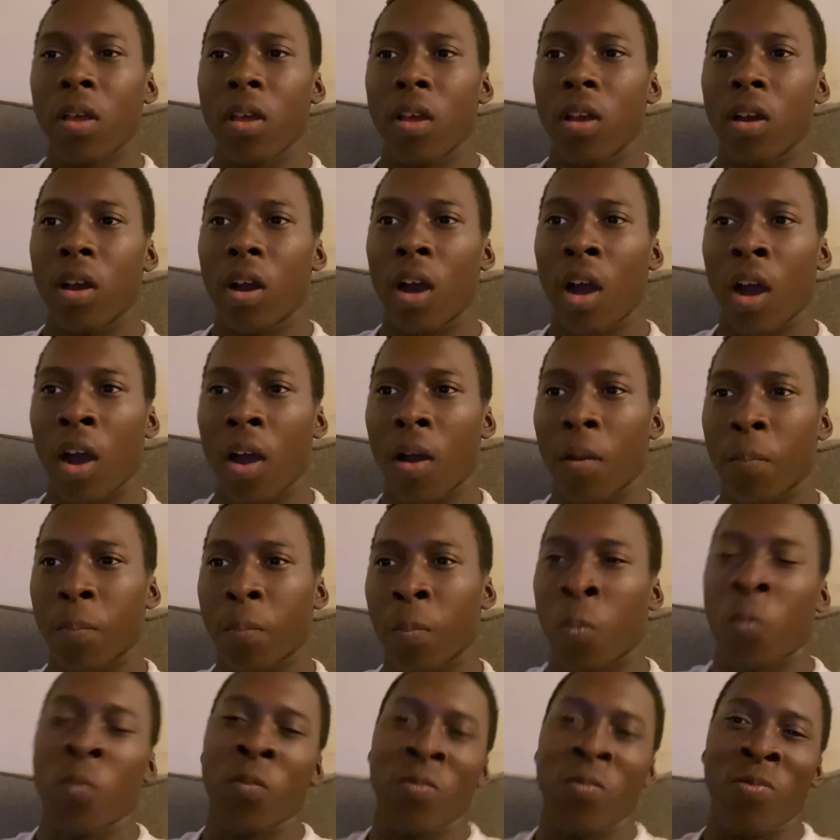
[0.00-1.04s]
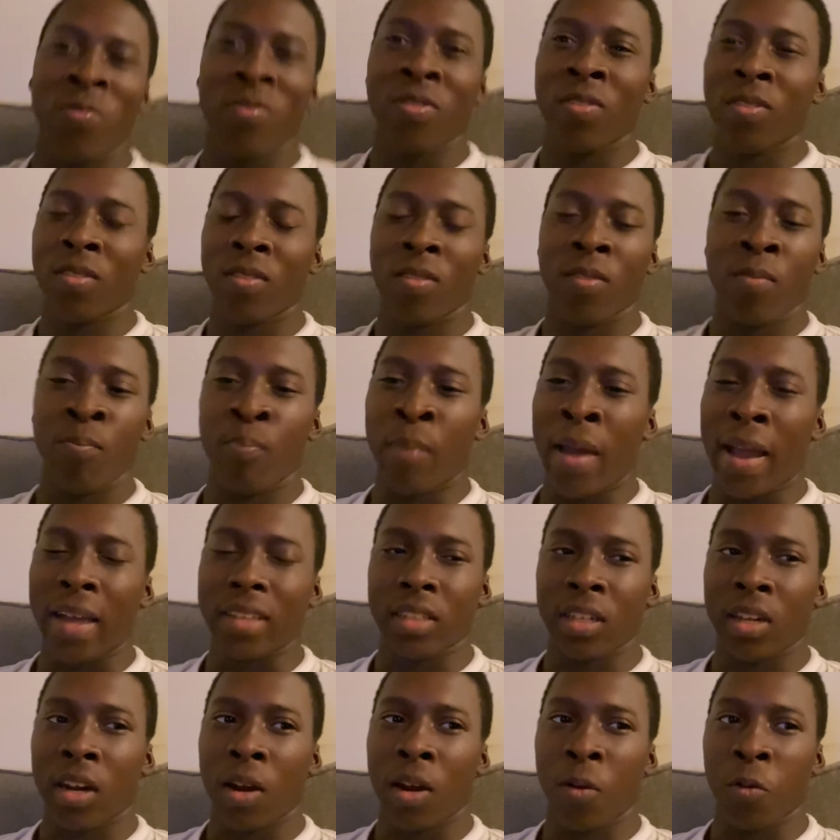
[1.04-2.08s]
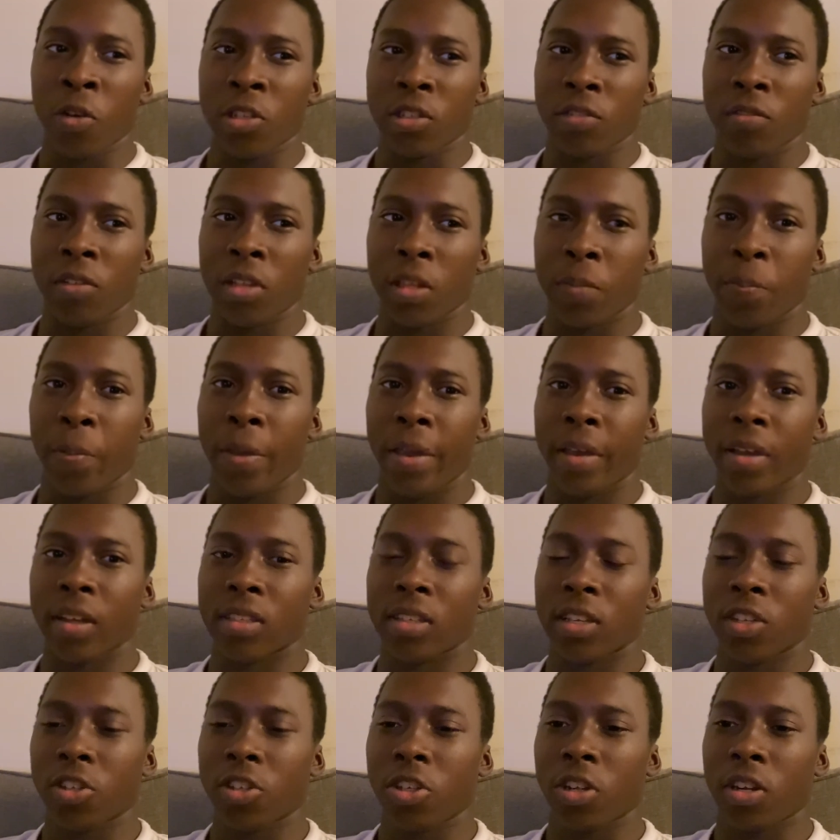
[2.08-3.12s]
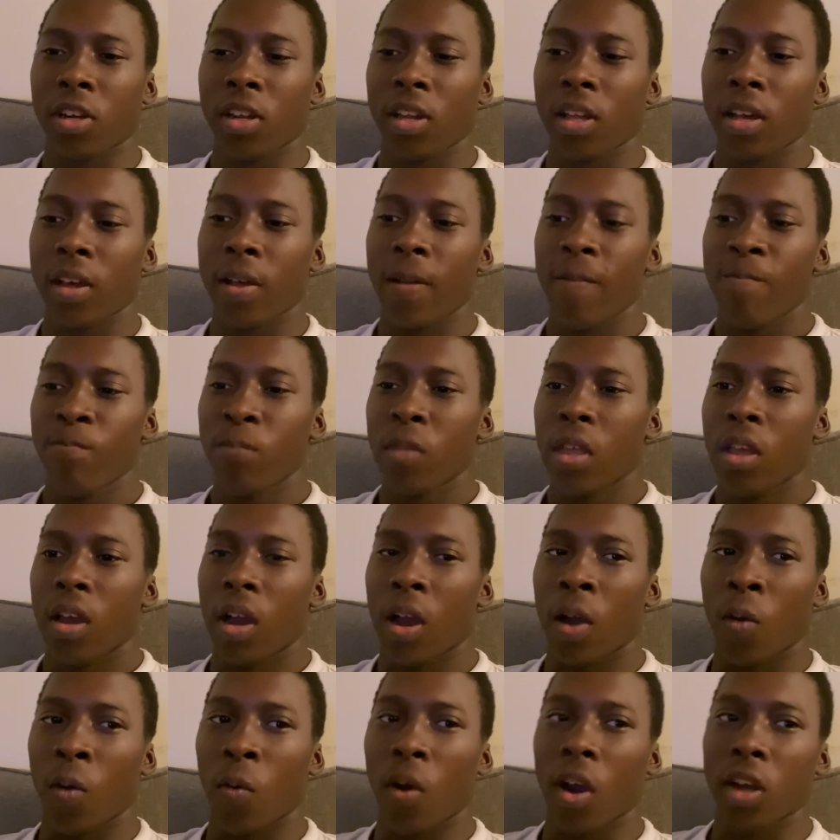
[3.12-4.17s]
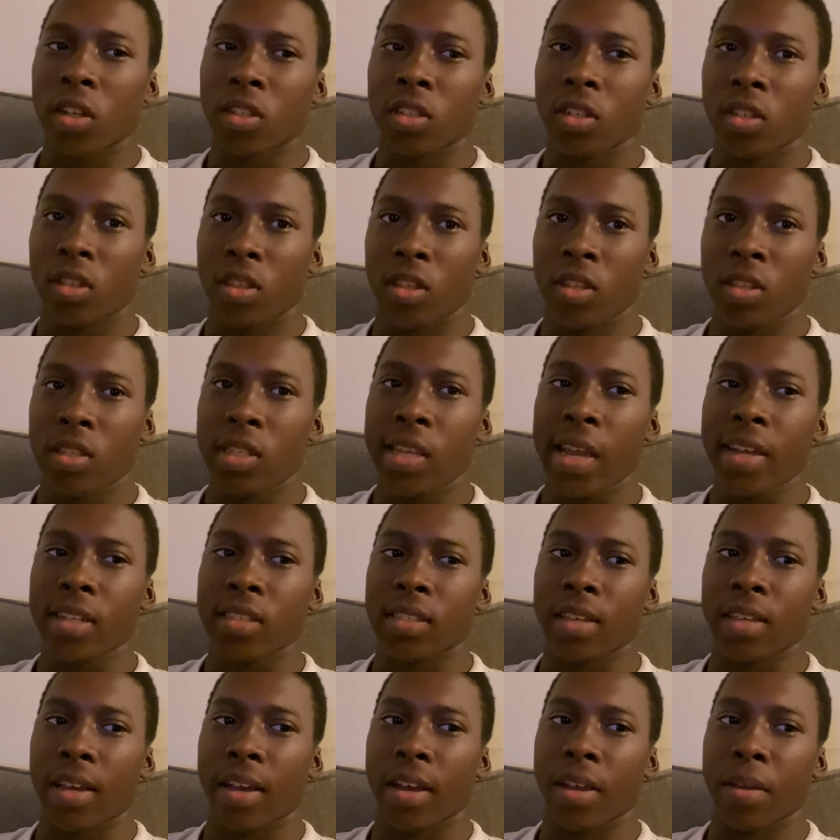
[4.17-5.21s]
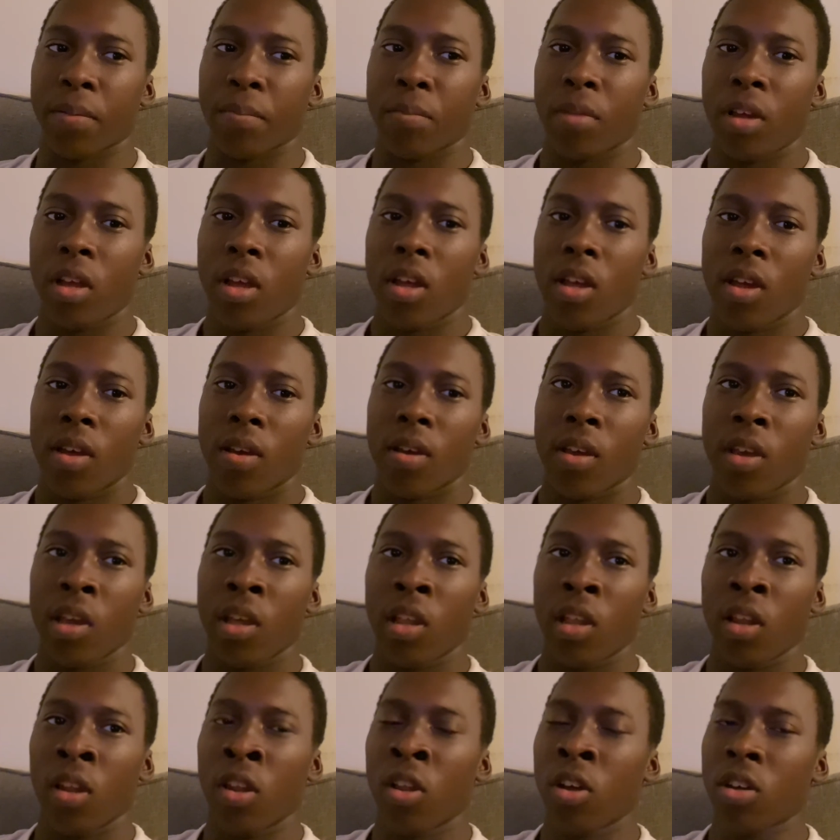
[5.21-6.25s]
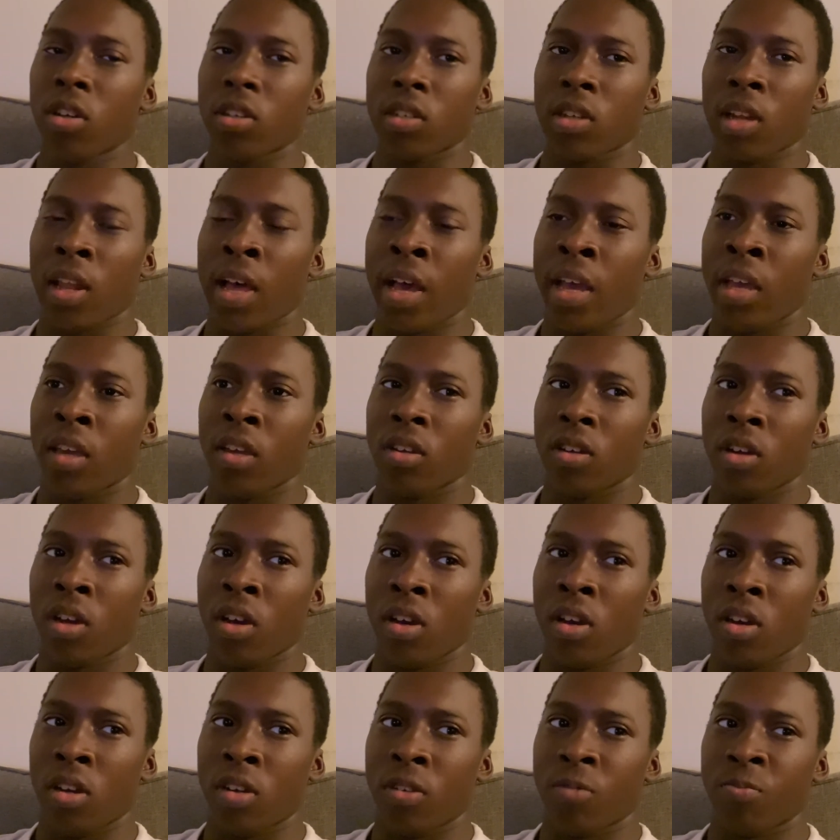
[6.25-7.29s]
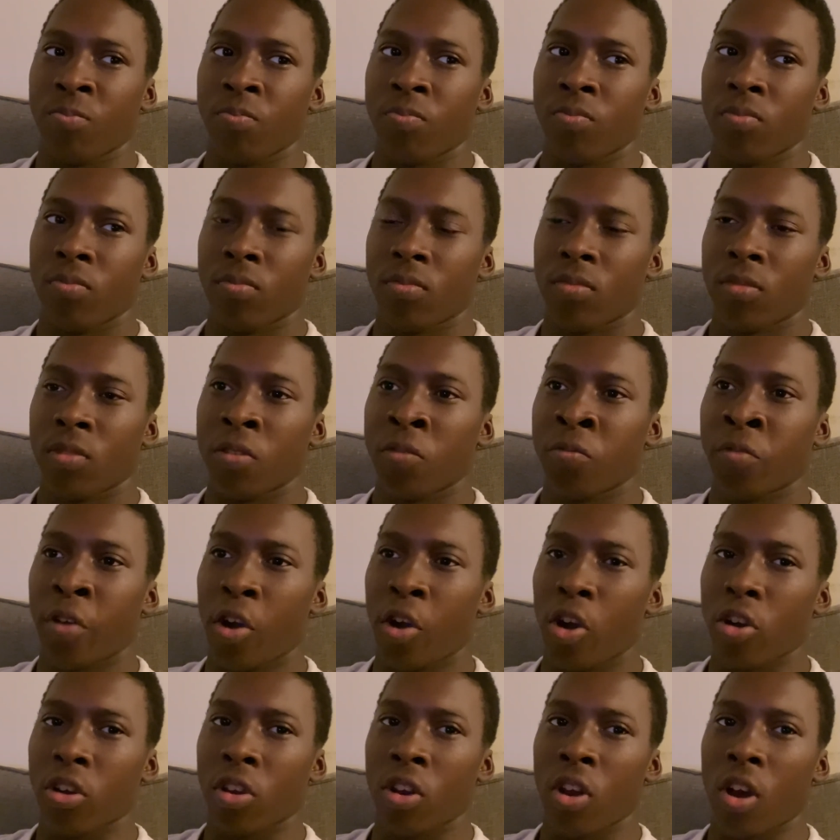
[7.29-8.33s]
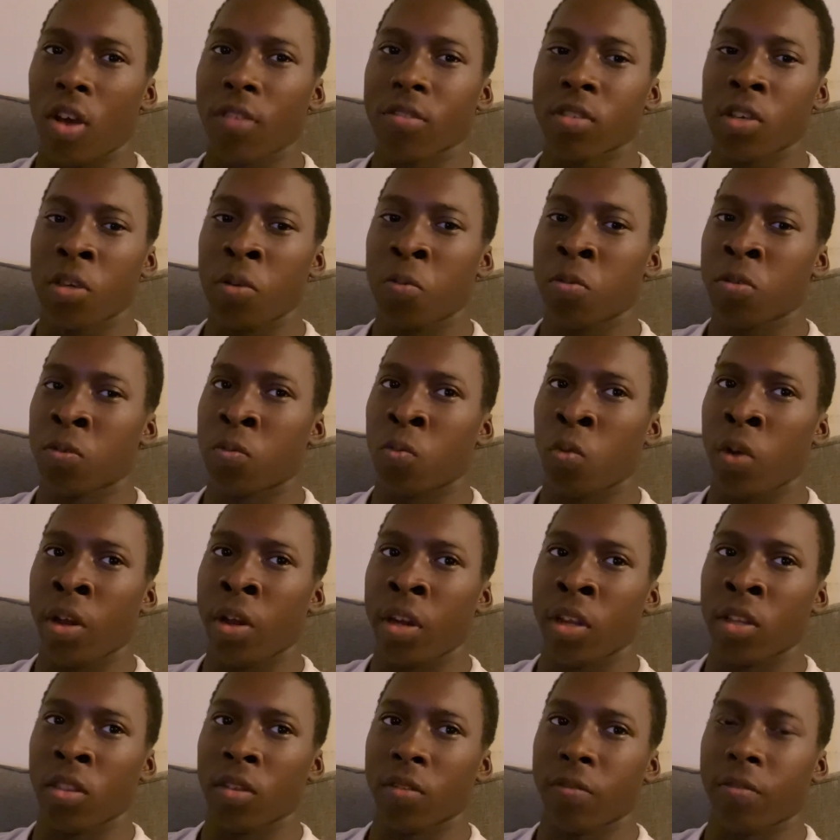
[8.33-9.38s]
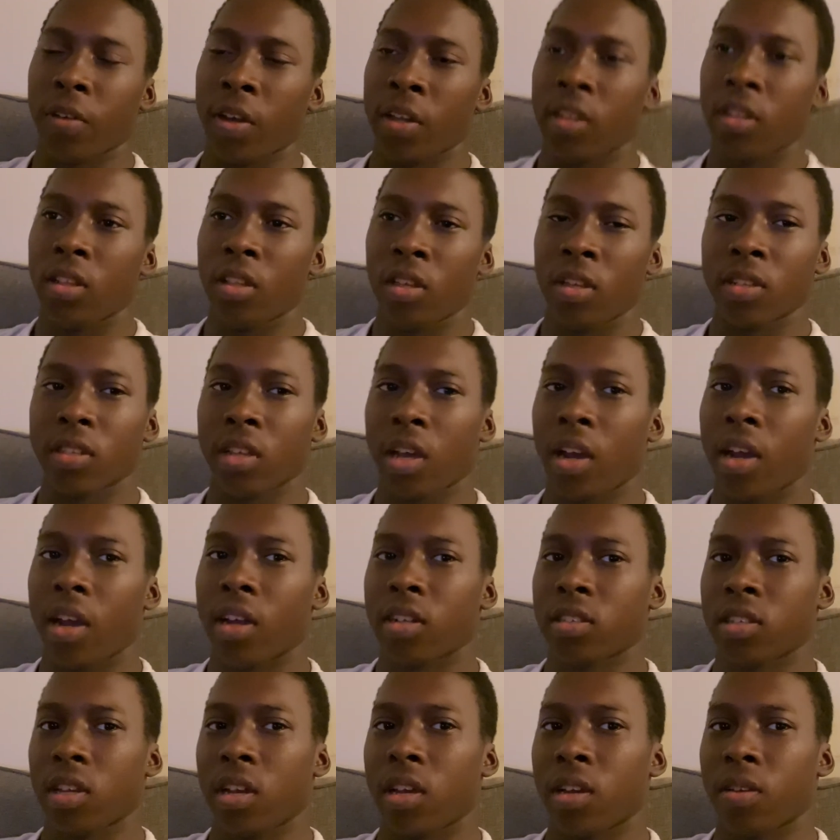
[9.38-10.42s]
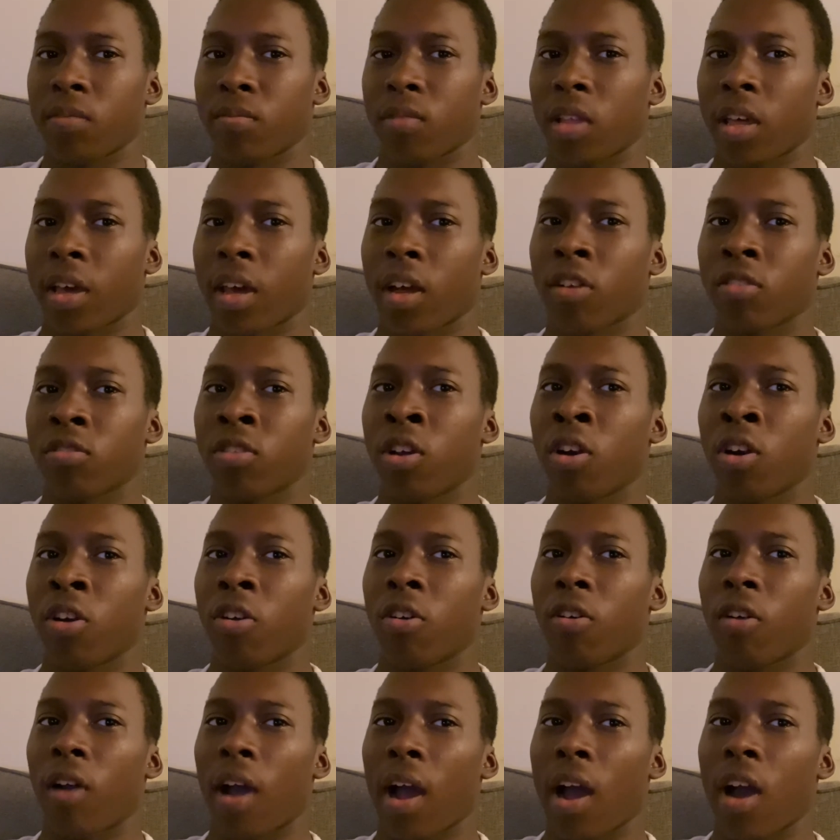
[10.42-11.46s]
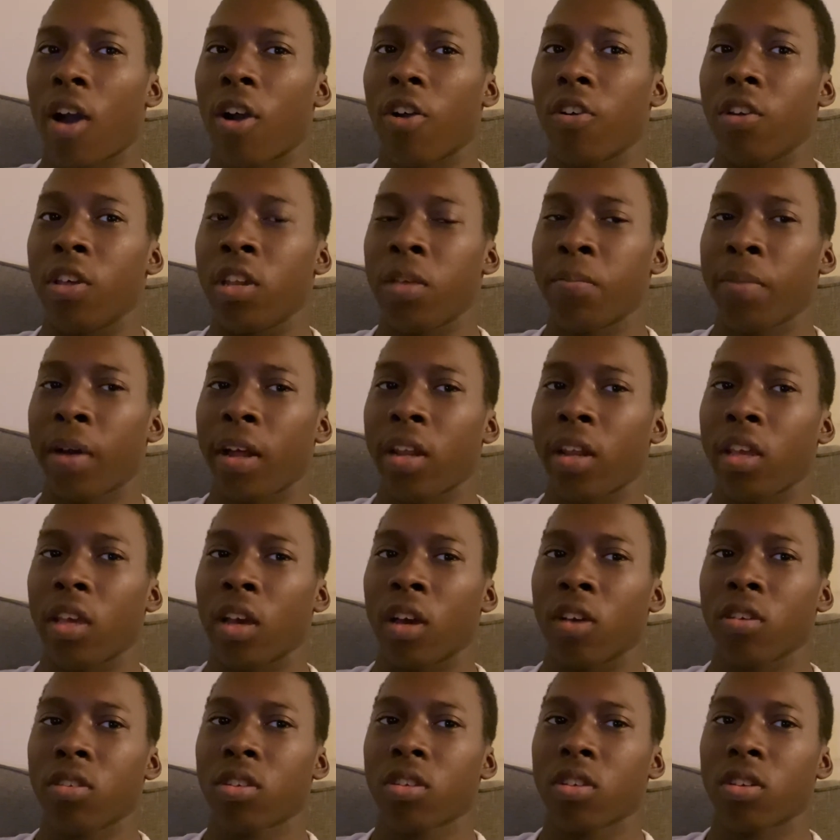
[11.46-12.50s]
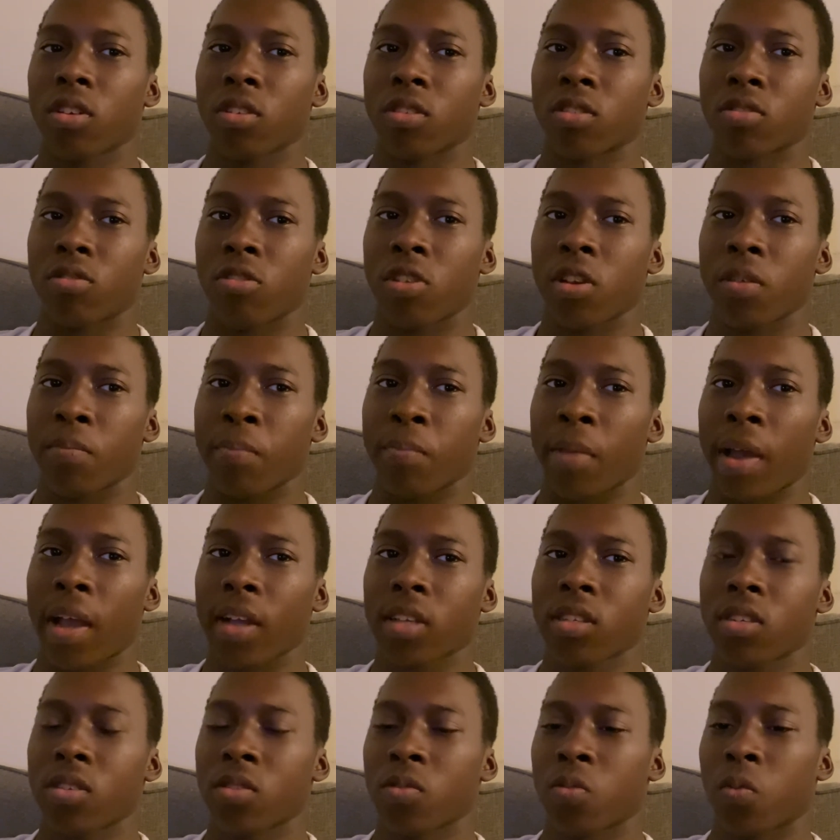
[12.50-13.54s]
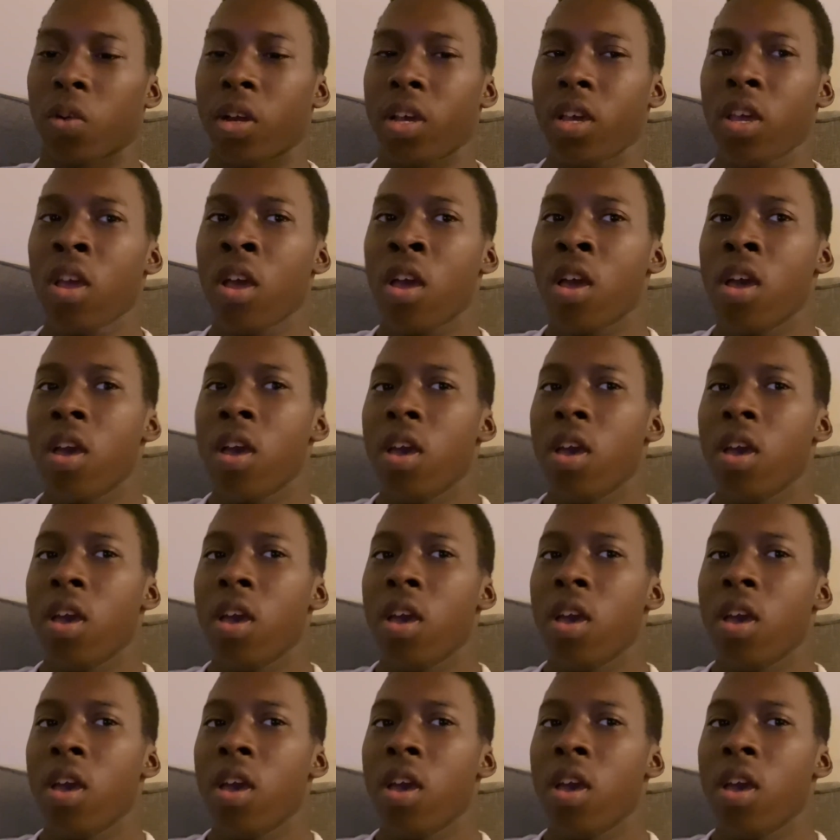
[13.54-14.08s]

Back then, I wasn't really paying attention a lot. I watched it the second time. It looked like Volkanovski was winning the fight the entire time. I don't know how anybody else could have scored it Max's way.